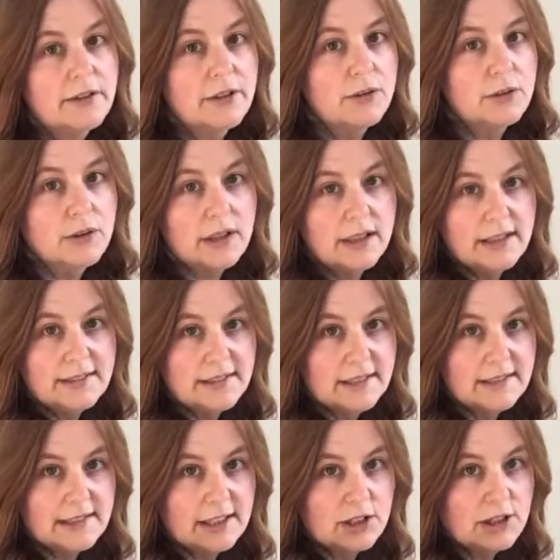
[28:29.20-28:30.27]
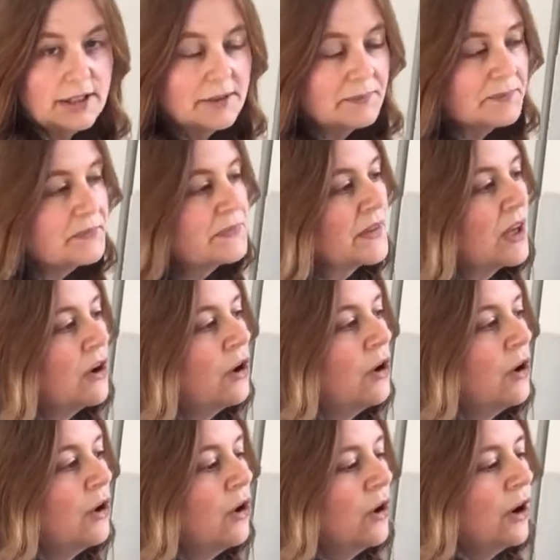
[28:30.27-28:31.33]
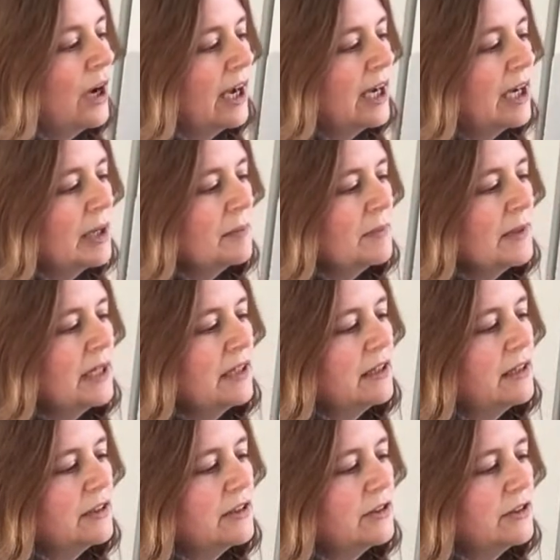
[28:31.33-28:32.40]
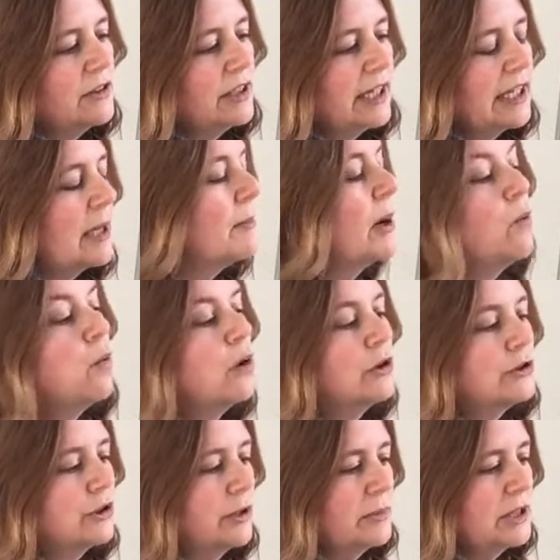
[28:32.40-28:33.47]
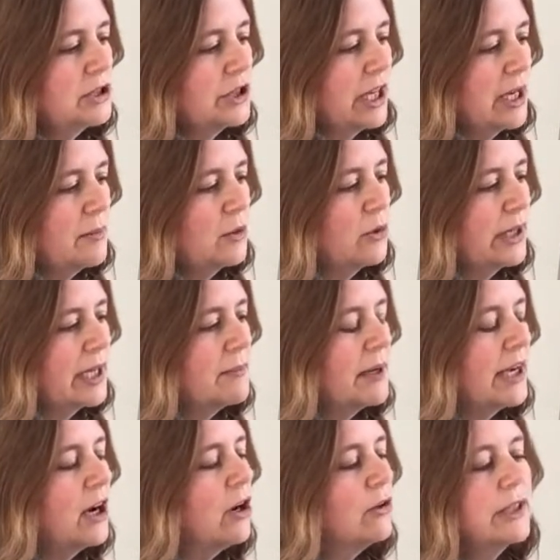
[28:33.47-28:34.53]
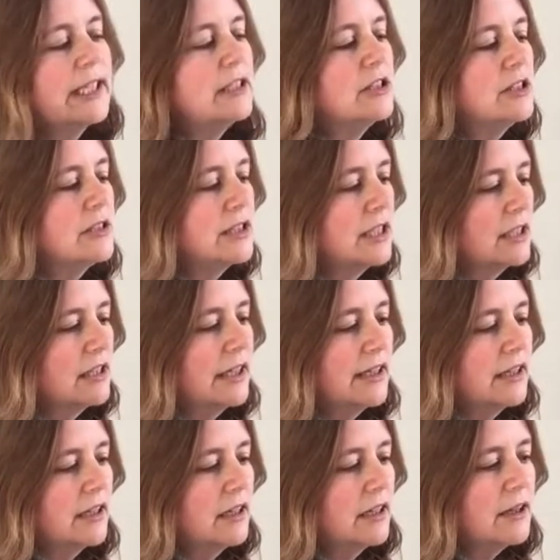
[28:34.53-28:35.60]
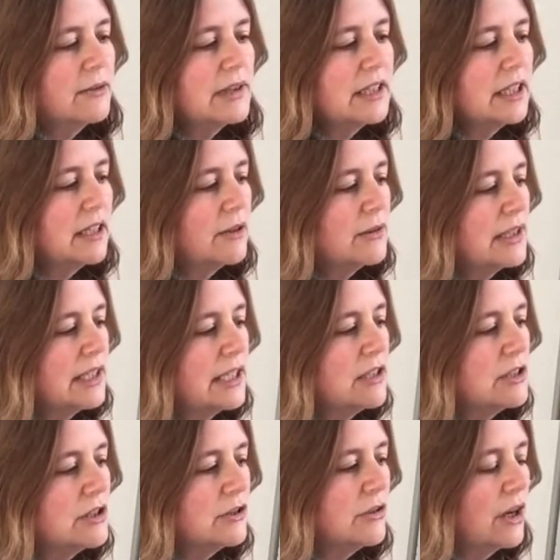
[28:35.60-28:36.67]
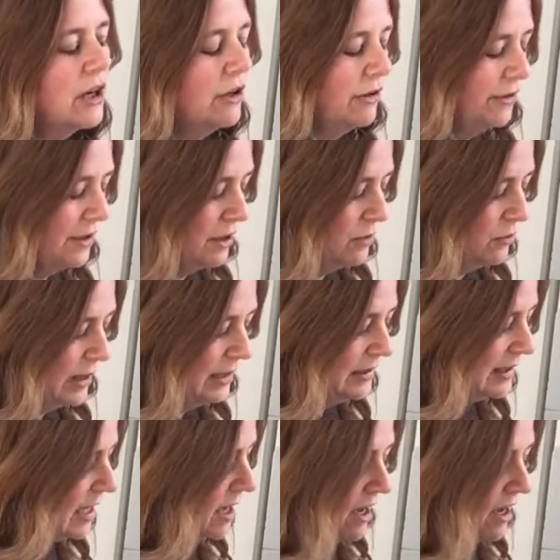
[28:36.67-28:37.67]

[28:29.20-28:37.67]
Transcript: and organising session and get my wardrobe in shape or get my whole kitchen decluttered. And I would think I would need to do the whole thing at once.